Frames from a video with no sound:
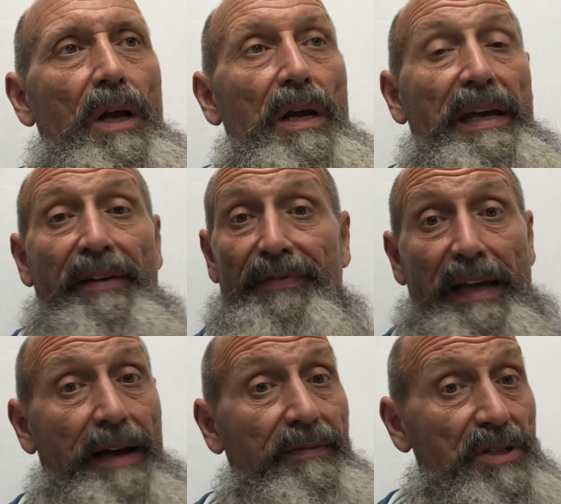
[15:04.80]
if
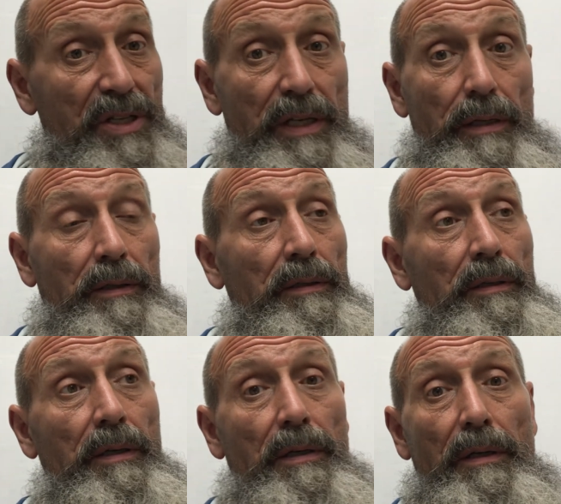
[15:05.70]
they have a skill,
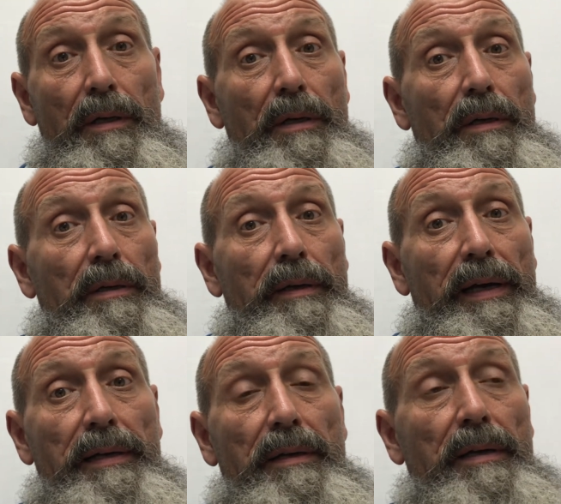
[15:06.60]

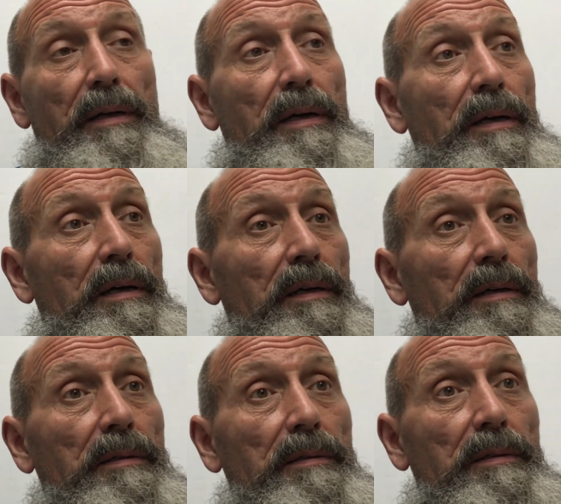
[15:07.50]
right?
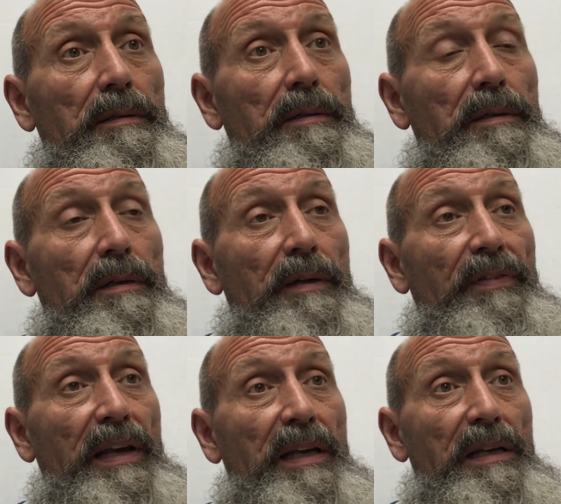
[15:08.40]
If
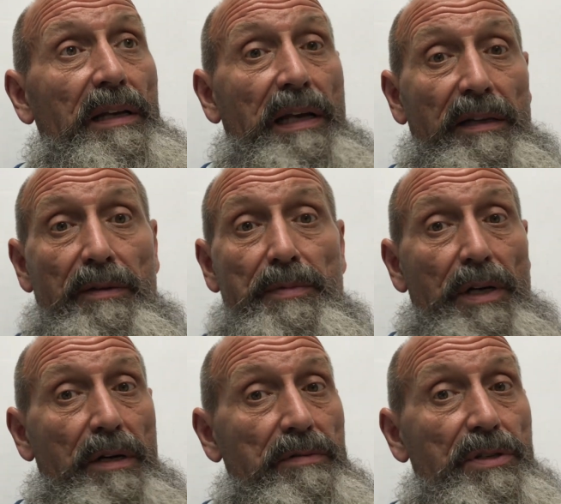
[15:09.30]
they can get
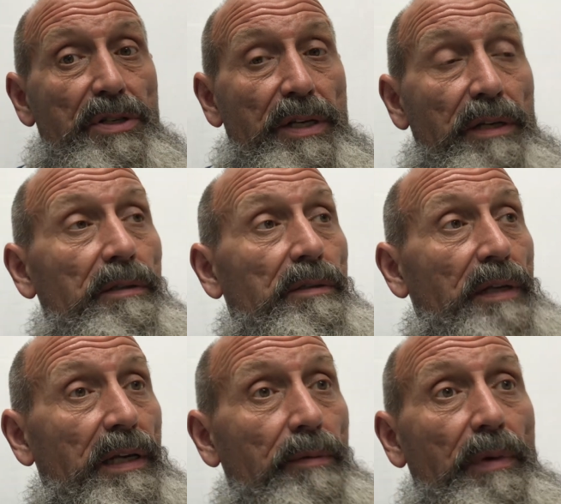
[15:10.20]
themselves a skill,
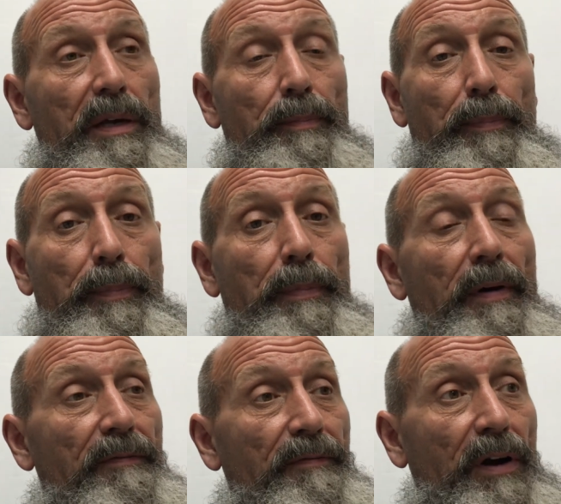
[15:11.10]
they can make
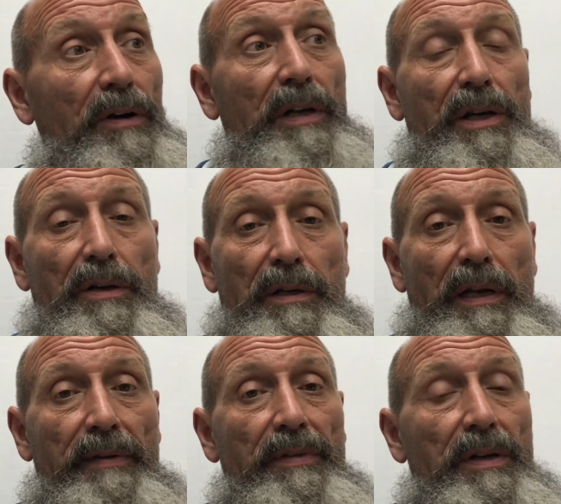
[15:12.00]
a fairly good
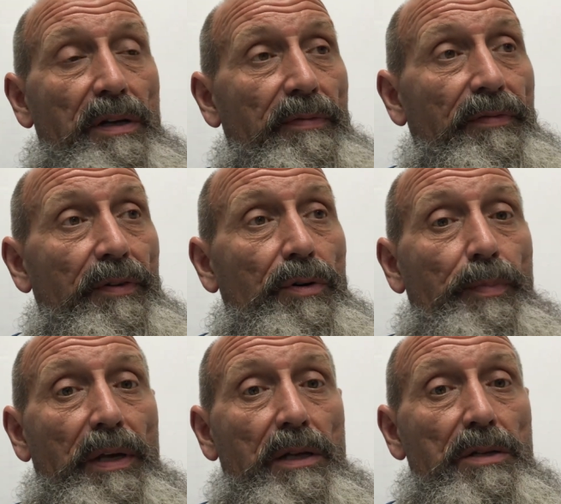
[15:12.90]
living in the
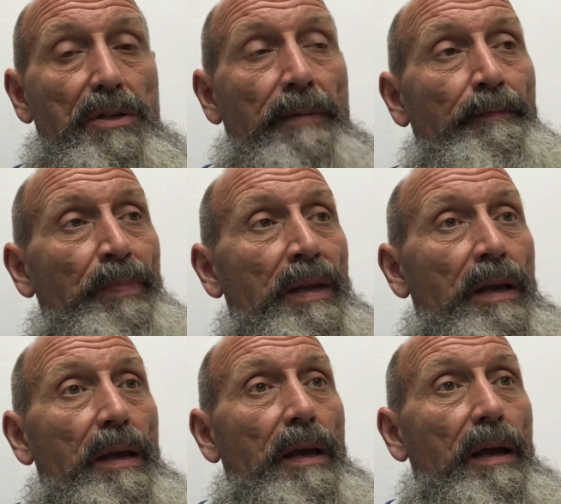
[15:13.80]
Philippines.
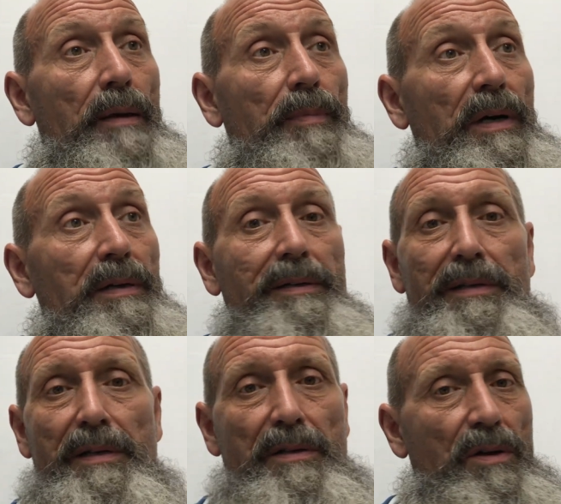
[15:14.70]
But
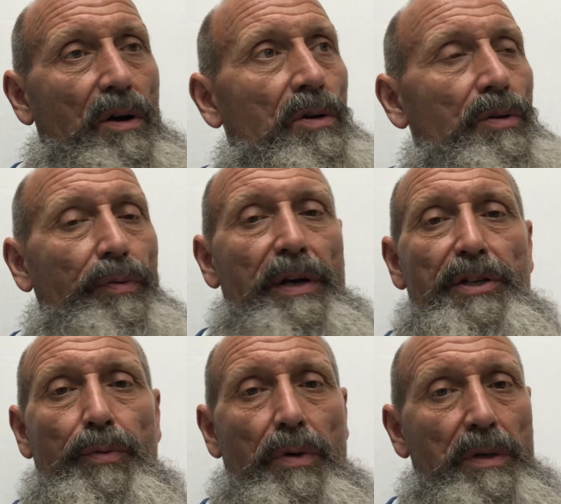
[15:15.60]
all the
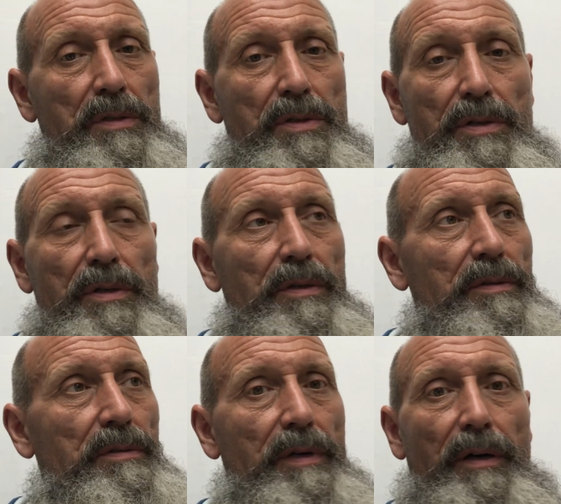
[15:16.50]
rich ones,
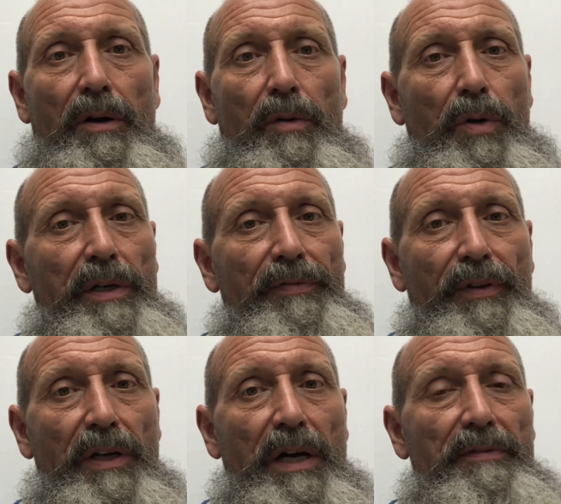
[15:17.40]
they're all working for
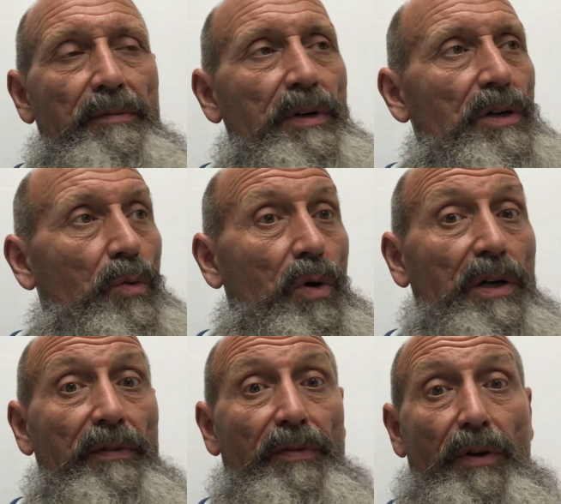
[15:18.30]
the government or
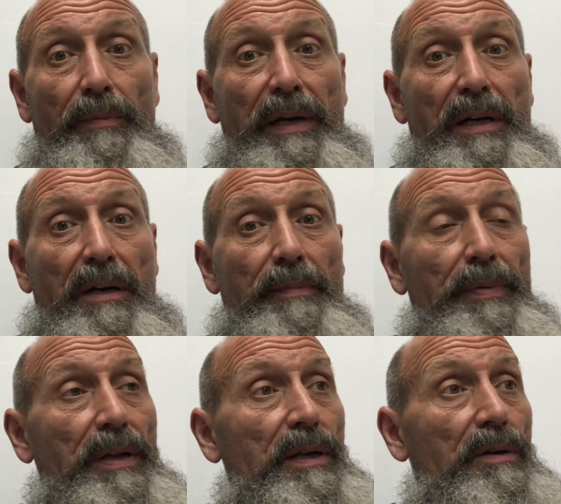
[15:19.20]
working for a big
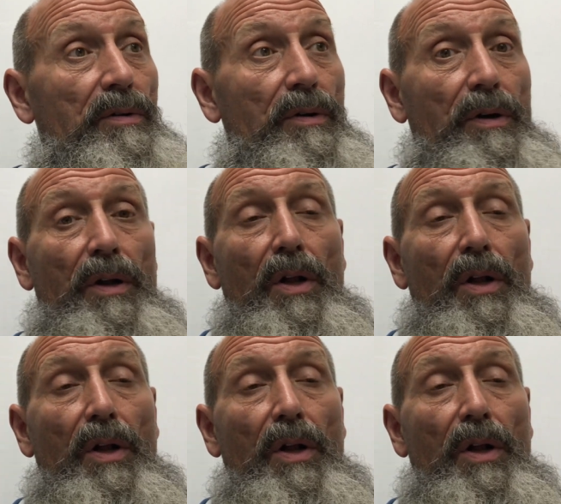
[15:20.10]
company or